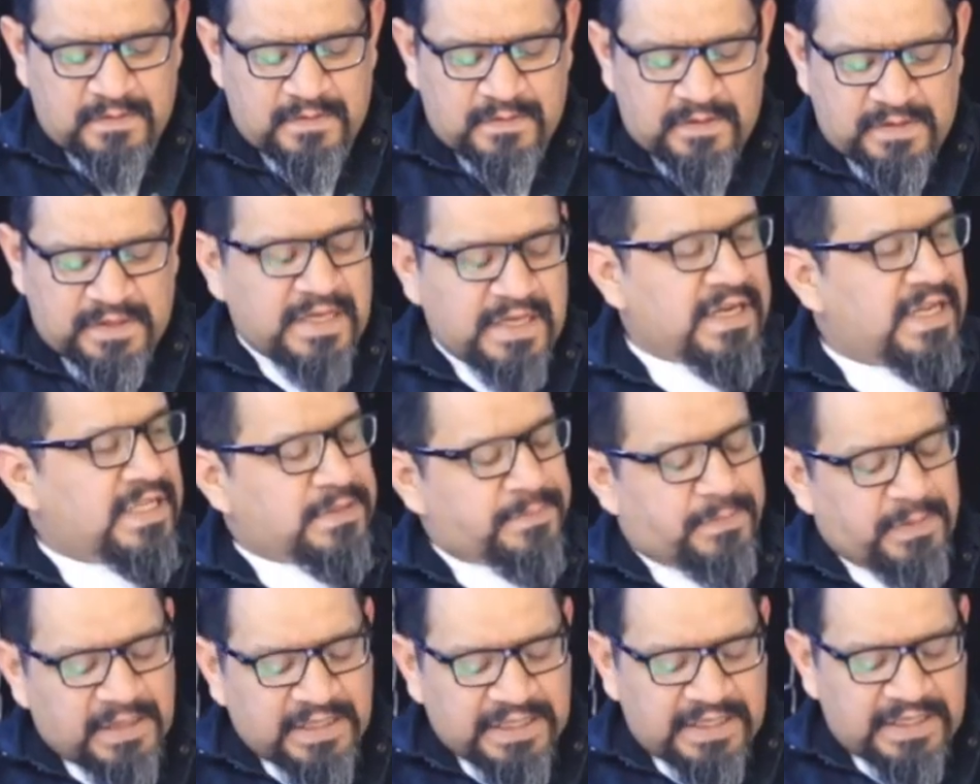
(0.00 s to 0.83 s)
Again, as
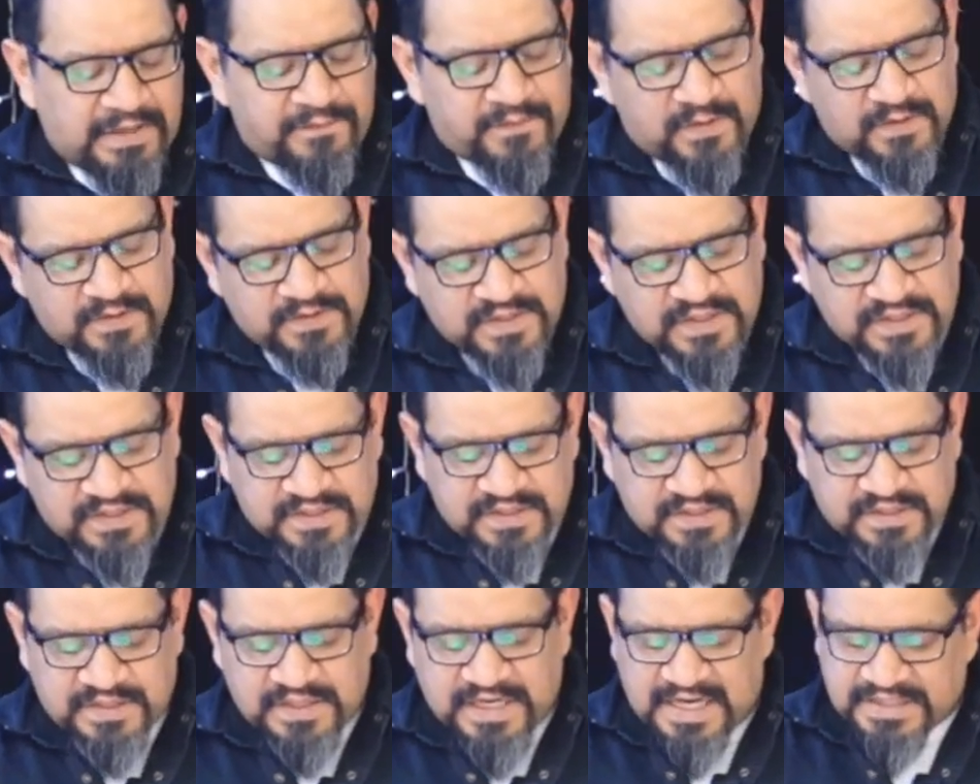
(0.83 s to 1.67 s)
believers,
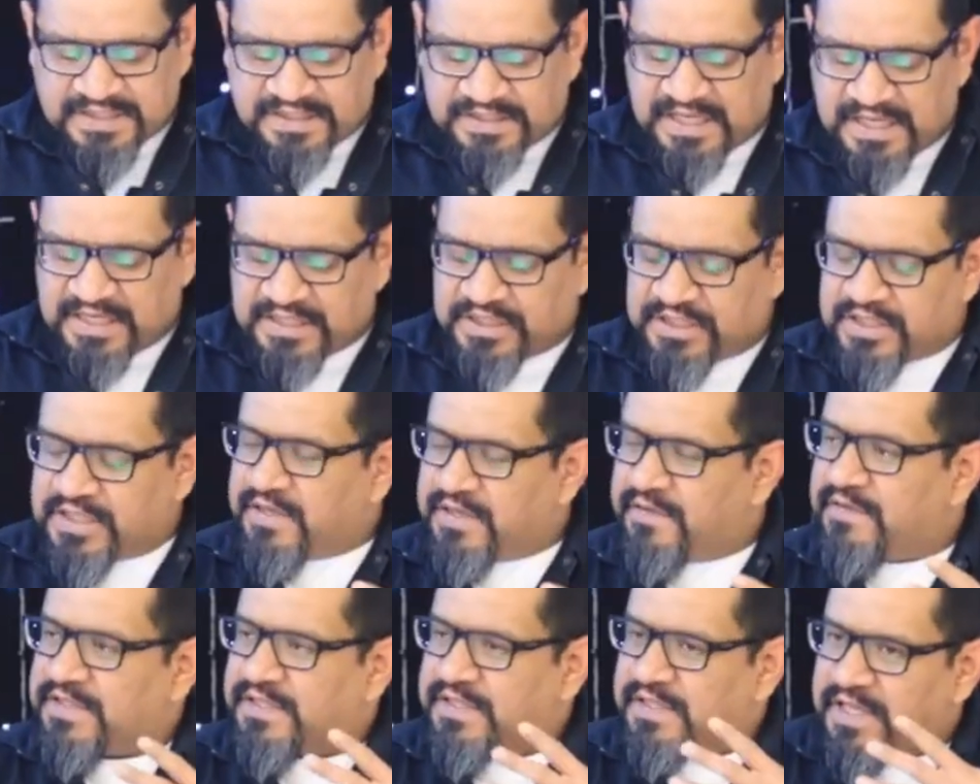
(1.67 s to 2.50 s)
this next section of
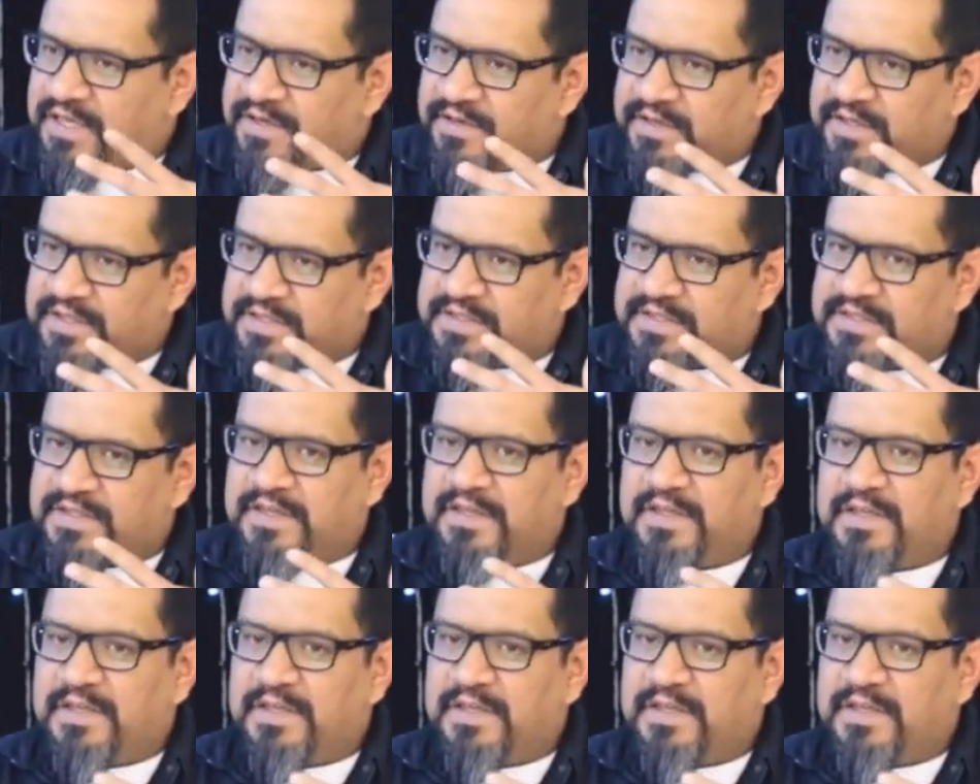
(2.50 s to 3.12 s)
this letter is